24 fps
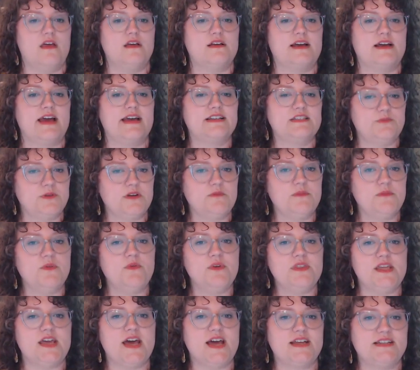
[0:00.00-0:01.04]
Experiment
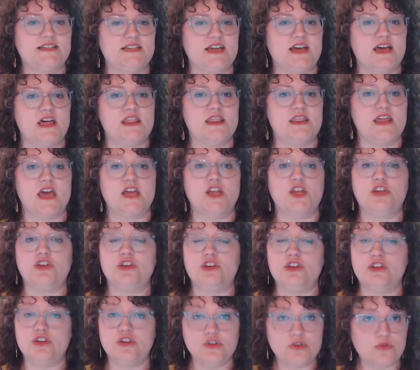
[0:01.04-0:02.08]
with the idea that
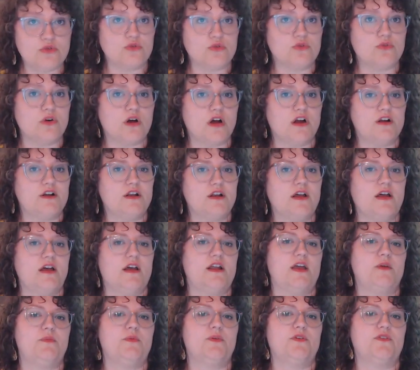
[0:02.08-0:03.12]
you are
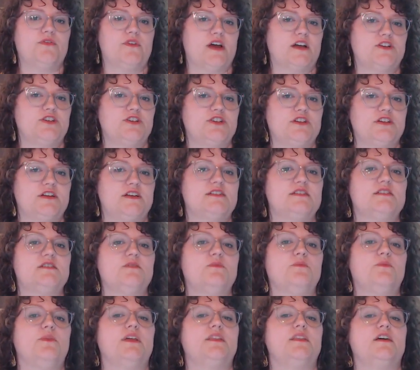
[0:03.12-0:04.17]
not a perfectionist,
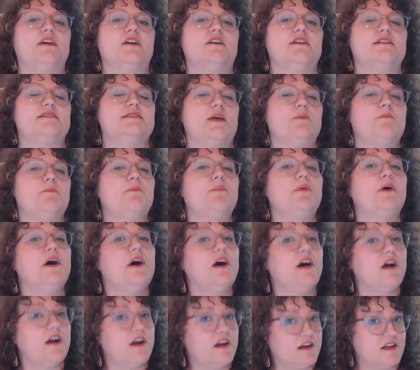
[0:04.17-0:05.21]
but there is a
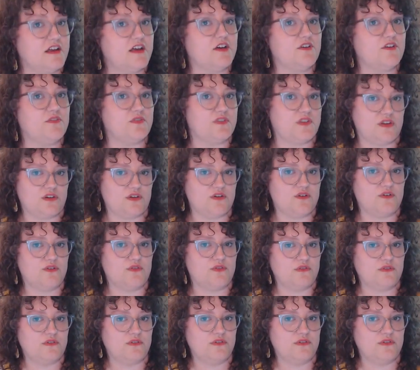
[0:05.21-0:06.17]
part of you